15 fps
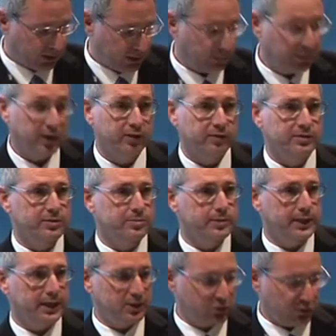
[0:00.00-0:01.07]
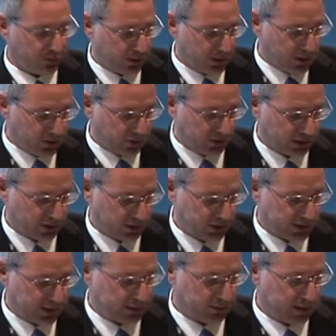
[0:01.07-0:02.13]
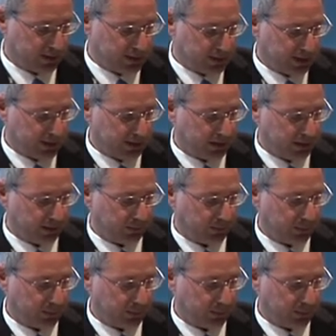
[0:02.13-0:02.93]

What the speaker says: a period of substantial structural adjustment in the sector.